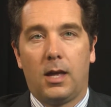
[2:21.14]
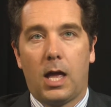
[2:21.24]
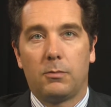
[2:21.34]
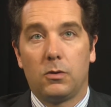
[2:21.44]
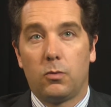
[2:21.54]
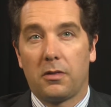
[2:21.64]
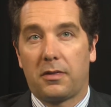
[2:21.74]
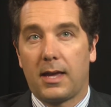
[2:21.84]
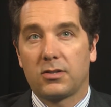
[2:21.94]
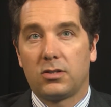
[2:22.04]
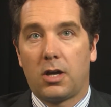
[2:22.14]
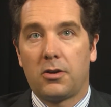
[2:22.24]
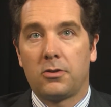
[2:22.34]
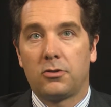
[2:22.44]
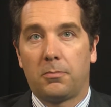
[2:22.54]
And with
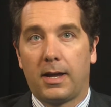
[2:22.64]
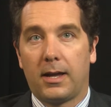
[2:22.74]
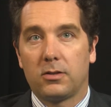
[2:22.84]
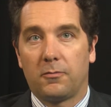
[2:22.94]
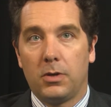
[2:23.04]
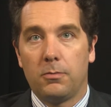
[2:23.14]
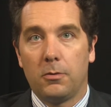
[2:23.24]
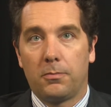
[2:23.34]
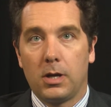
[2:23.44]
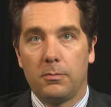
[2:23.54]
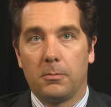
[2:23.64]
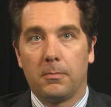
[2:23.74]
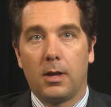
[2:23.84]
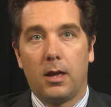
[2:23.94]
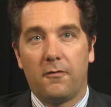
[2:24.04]
£1,900 of pupil premium
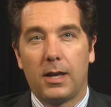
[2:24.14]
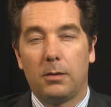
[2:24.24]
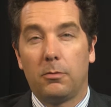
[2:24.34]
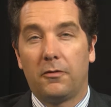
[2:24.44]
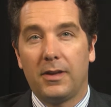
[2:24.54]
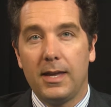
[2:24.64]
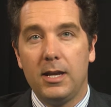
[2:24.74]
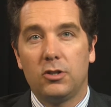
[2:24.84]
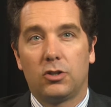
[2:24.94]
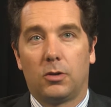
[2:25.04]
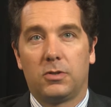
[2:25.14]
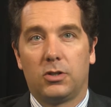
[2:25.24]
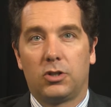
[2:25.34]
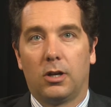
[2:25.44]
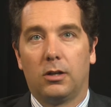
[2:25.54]
available for each
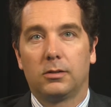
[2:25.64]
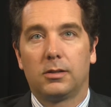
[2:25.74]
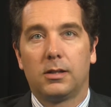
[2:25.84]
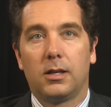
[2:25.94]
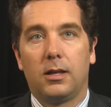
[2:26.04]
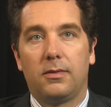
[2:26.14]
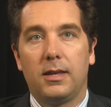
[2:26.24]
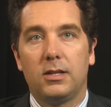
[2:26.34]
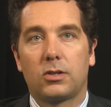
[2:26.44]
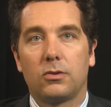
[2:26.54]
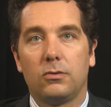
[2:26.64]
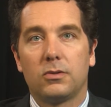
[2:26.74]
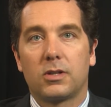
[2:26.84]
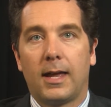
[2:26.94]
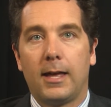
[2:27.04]
adopted child, these
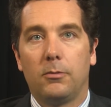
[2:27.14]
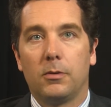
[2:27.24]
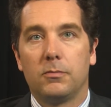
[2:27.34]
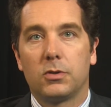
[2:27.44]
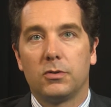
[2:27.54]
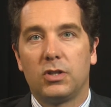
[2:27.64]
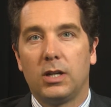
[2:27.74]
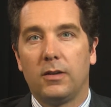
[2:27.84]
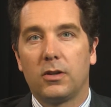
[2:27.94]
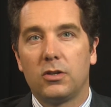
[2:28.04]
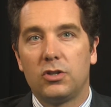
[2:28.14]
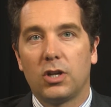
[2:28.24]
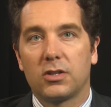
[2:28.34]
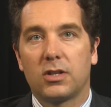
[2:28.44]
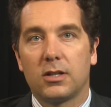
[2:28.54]
schools can help them to achieve
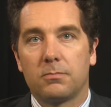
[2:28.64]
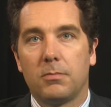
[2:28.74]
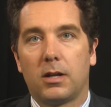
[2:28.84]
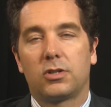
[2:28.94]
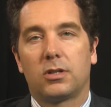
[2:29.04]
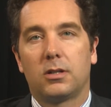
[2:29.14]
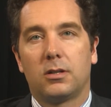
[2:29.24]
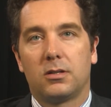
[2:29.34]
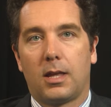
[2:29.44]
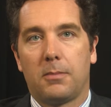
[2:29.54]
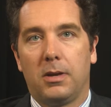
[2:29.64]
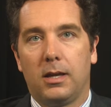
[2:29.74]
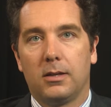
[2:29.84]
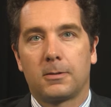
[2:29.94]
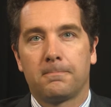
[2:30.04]
just as much as their
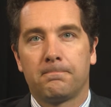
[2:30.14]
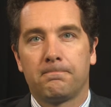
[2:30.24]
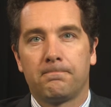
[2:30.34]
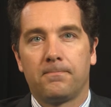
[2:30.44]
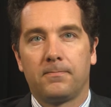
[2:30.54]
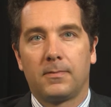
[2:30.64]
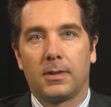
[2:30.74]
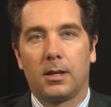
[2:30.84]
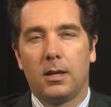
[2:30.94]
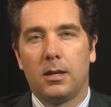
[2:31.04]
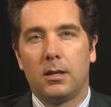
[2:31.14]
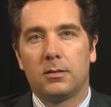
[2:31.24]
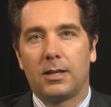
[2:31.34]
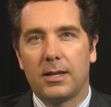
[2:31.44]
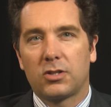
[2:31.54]
peers.
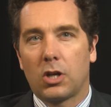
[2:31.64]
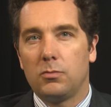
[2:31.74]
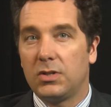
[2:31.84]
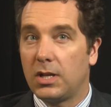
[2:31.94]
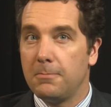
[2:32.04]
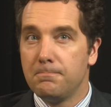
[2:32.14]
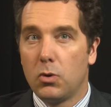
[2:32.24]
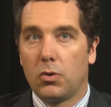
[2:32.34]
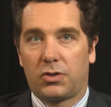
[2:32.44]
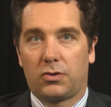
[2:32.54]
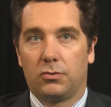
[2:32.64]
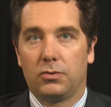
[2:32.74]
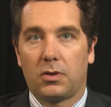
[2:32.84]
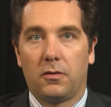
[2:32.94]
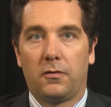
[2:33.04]
So let's hope we see more
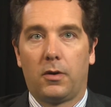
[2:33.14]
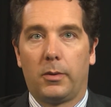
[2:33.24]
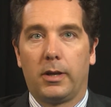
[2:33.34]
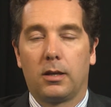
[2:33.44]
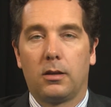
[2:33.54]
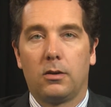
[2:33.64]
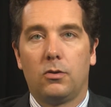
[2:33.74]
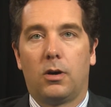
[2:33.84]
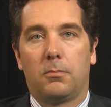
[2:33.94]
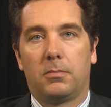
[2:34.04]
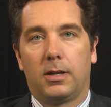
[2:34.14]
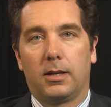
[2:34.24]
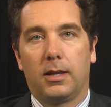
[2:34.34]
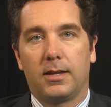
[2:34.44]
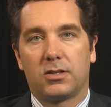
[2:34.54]
schools following your
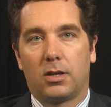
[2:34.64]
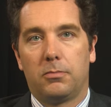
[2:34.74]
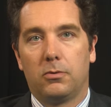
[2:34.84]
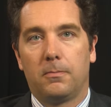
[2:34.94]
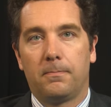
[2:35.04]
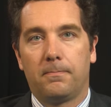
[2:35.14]
humbling example,